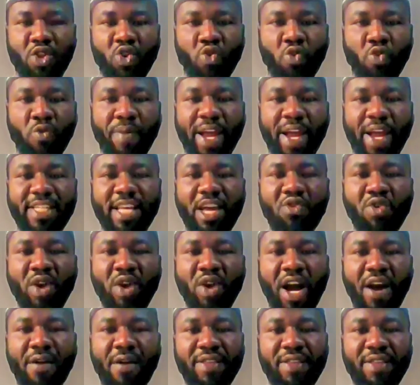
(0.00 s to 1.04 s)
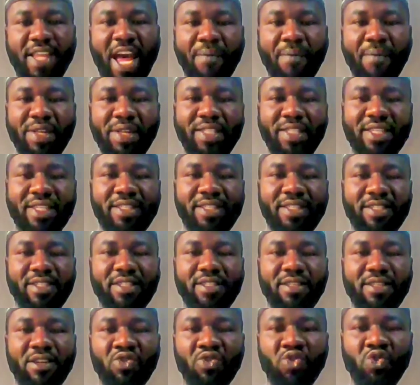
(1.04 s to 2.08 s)
By the time you have
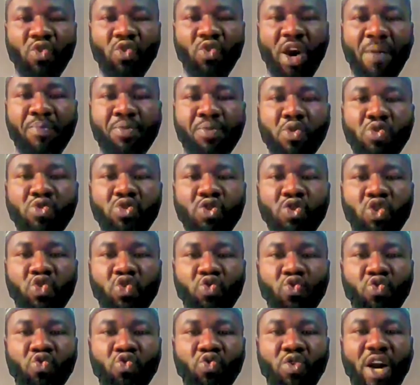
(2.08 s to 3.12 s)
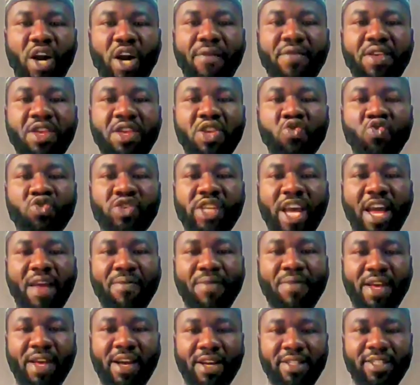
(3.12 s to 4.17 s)
diabetes, you are prone to having
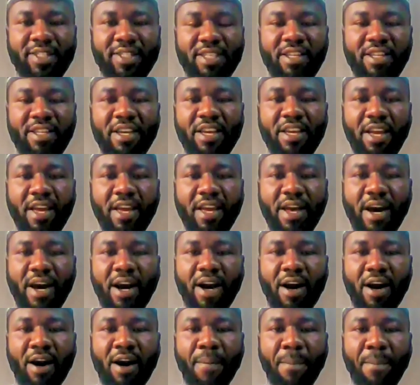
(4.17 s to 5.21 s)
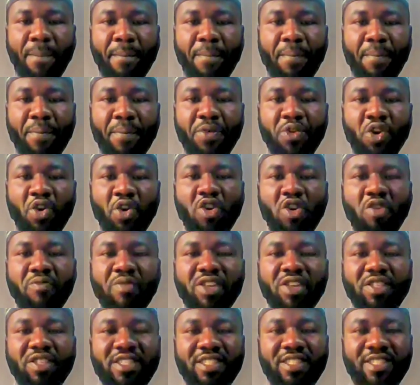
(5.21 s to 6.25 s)
UTI because your
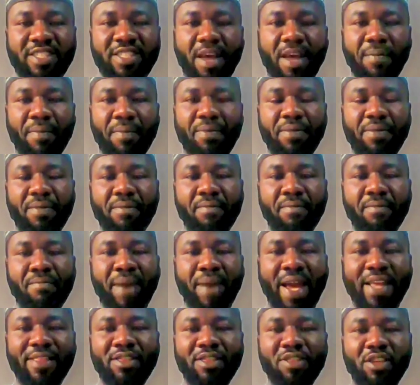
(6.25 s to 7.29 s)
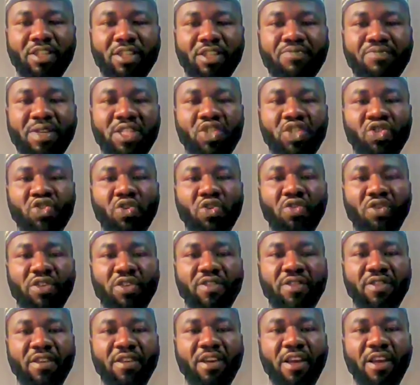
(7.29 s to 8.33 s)
immune system might not be
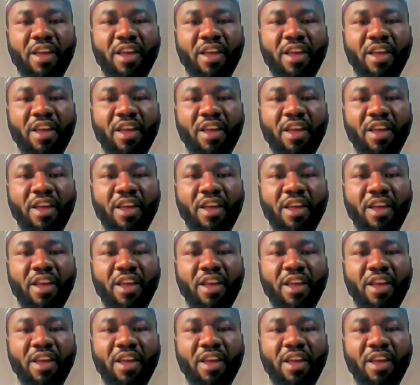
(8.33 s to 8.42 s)
strong.